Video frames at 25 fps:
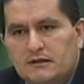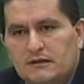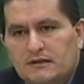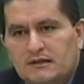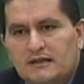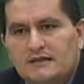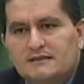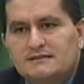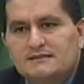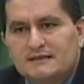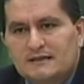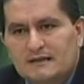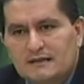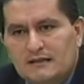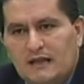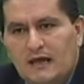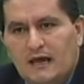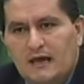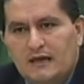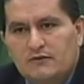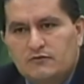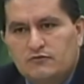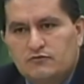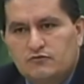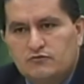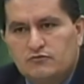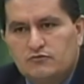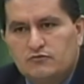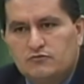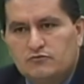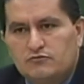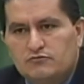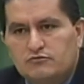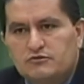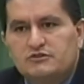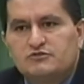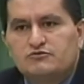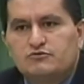less inclined
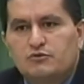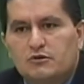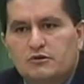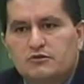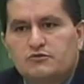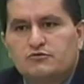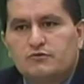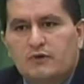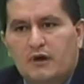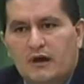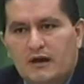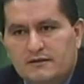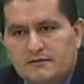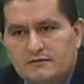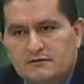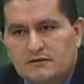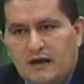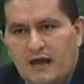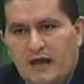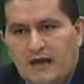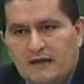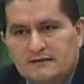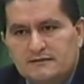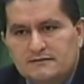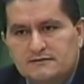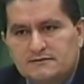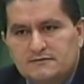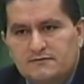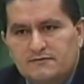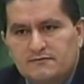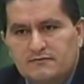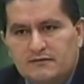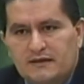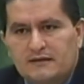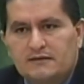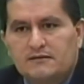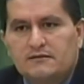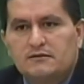to resort to other acts
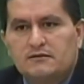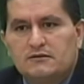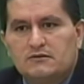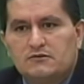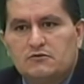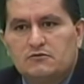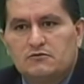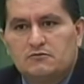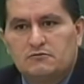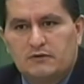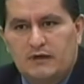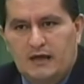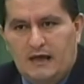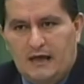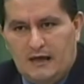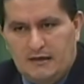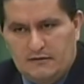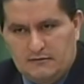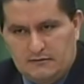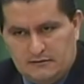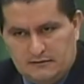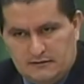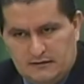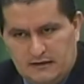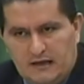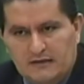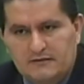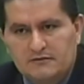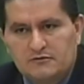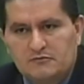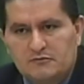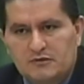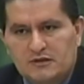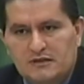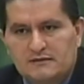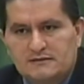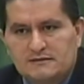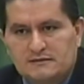of, like,
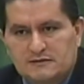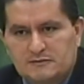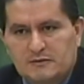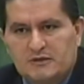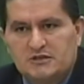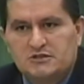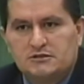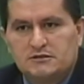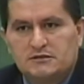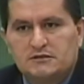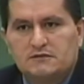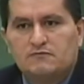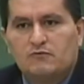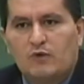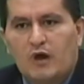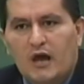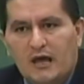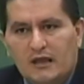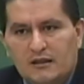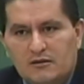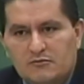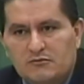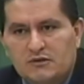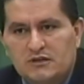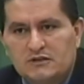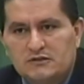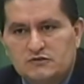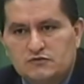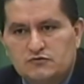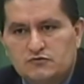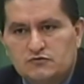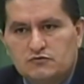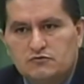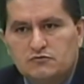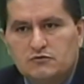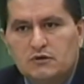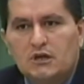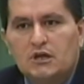other means, especially violent means,
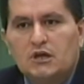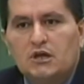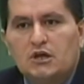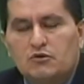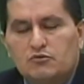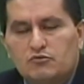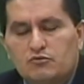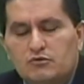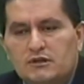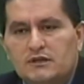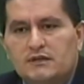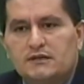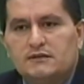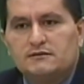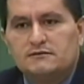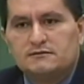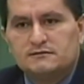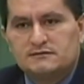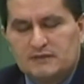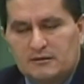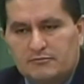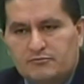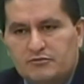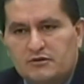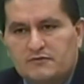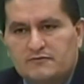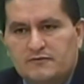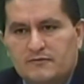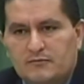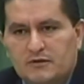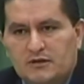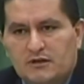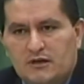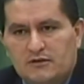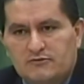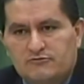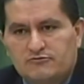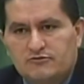to really separate from
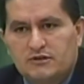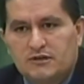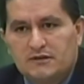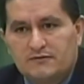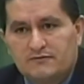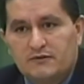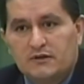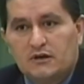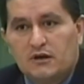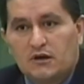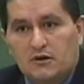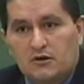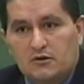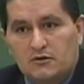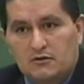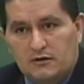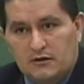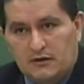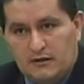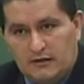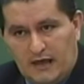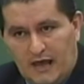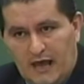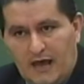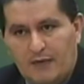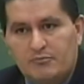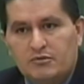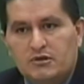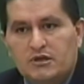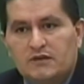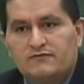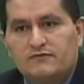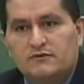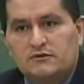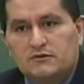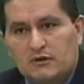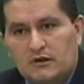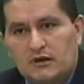the country if they are happy,
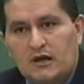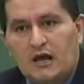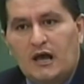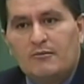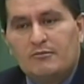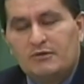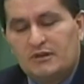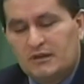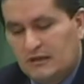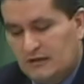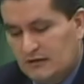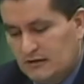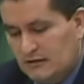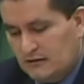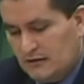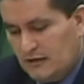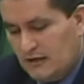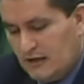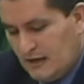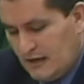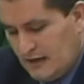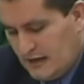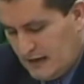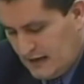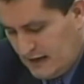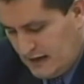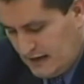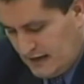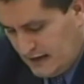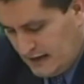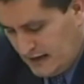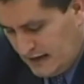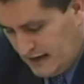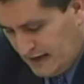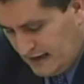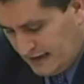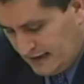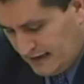if they're accommodated.
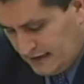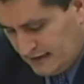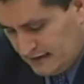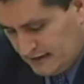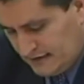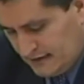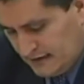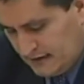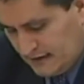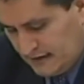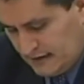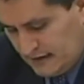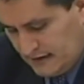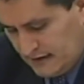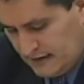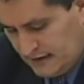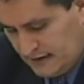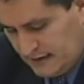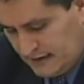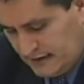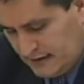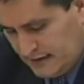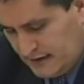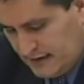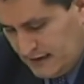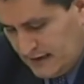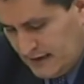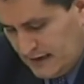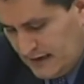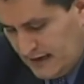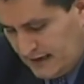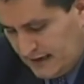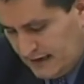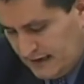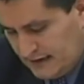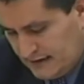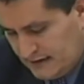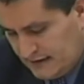And I think
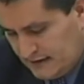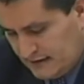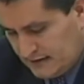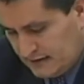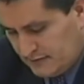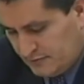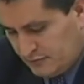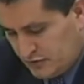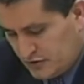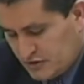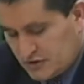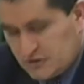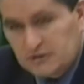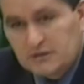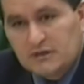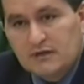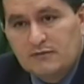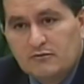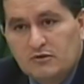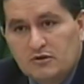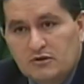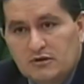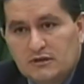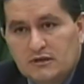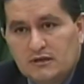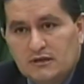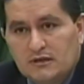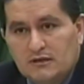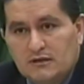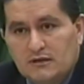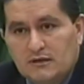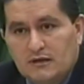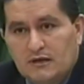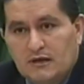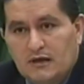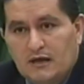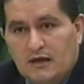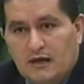the Persian
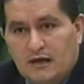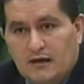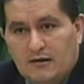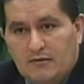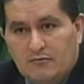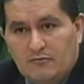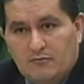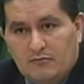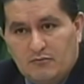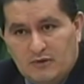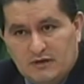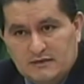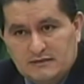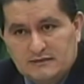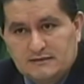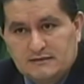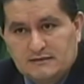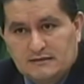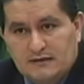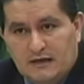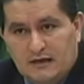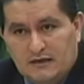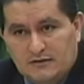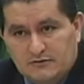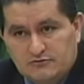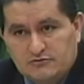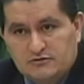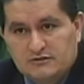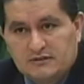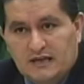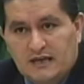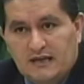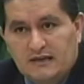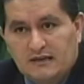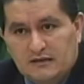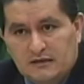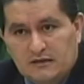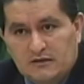community must
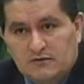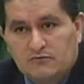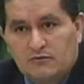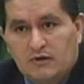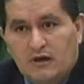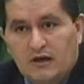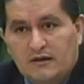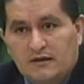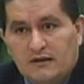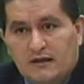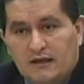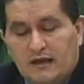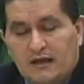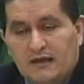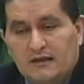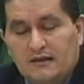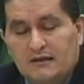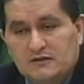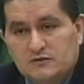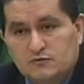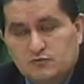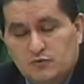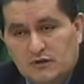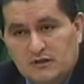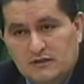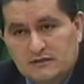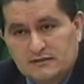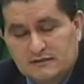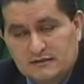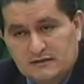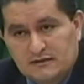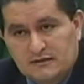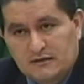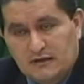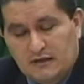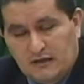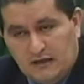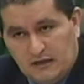understand in Iran and as well as
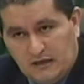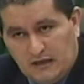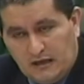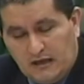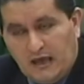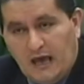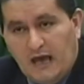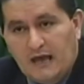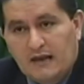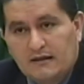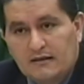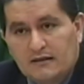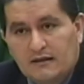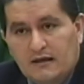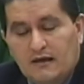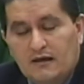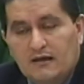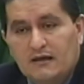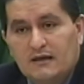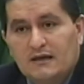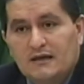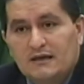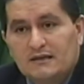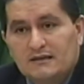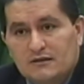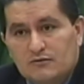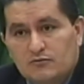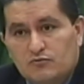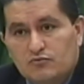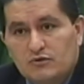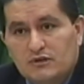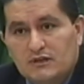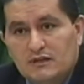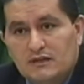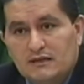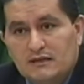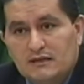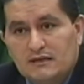in Canada that
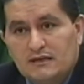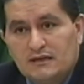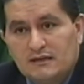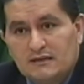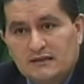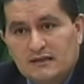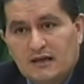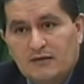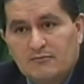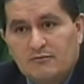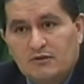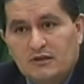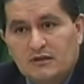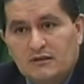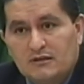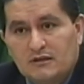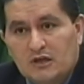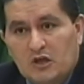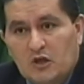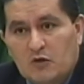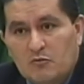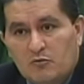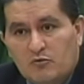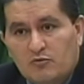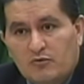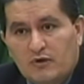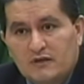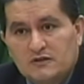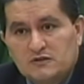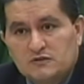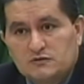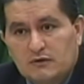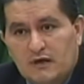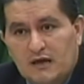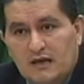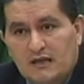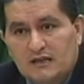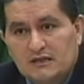really condemning human
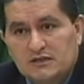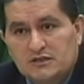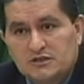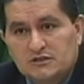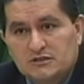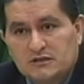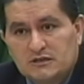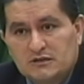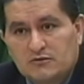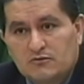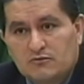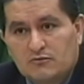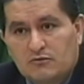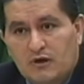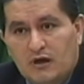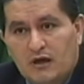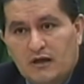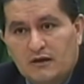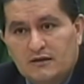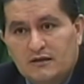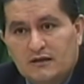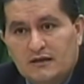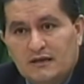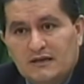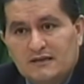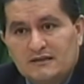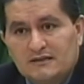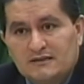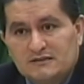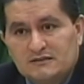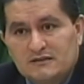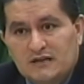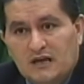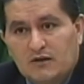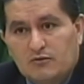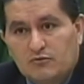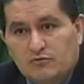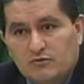rights violation in Iran
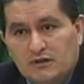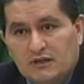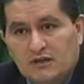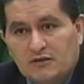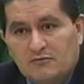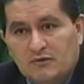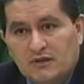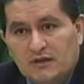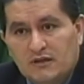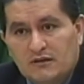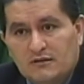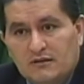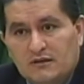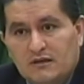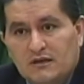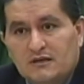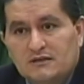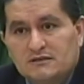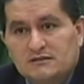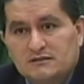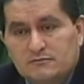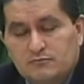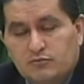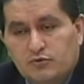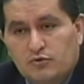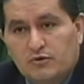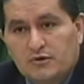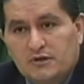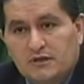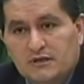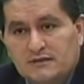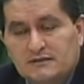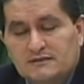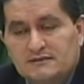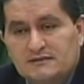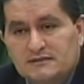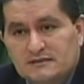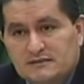does not really mean
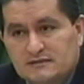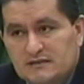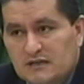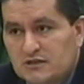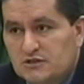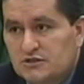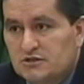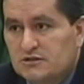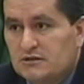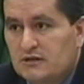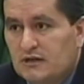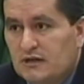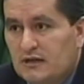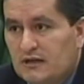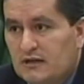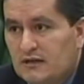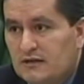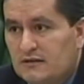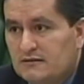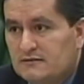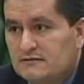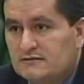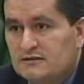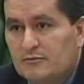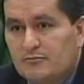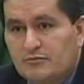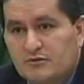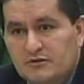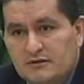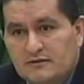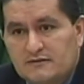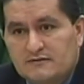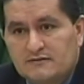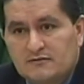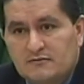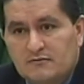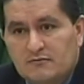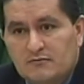supporting secession and
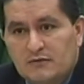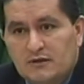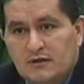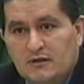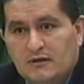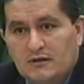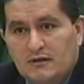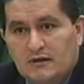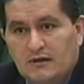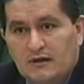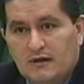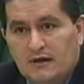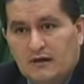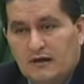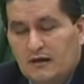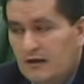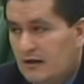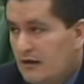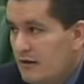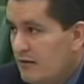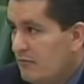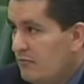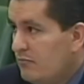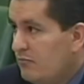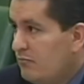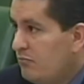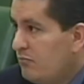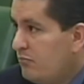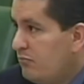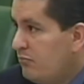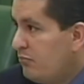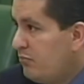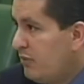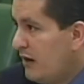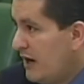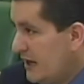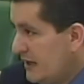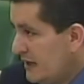separatism
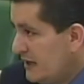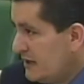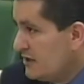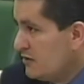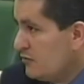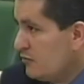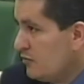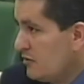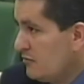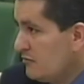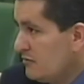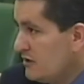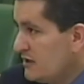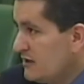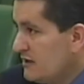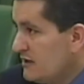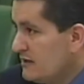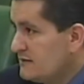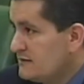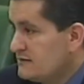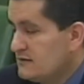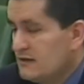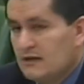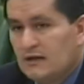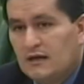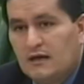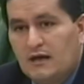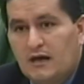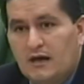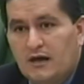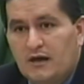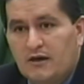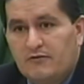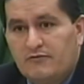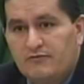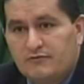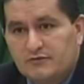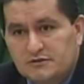by anyone, because
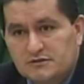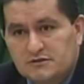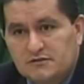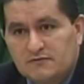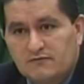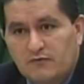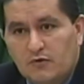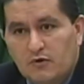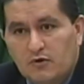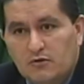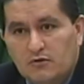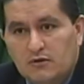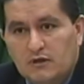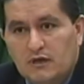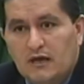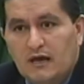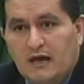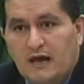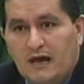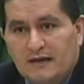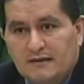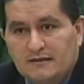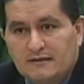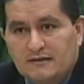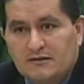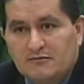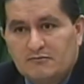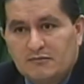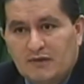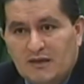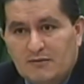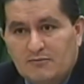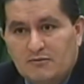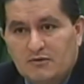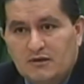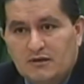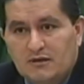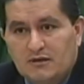first of all, I think
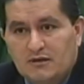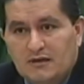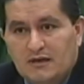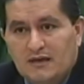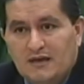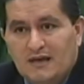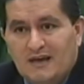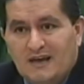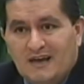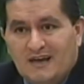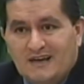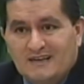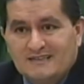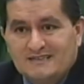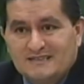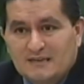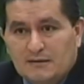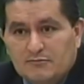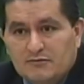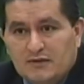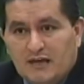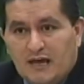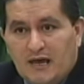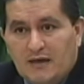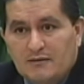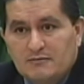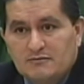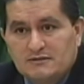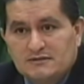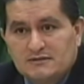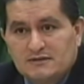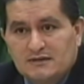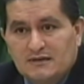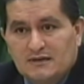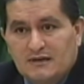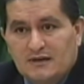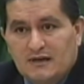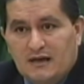maybe sometimes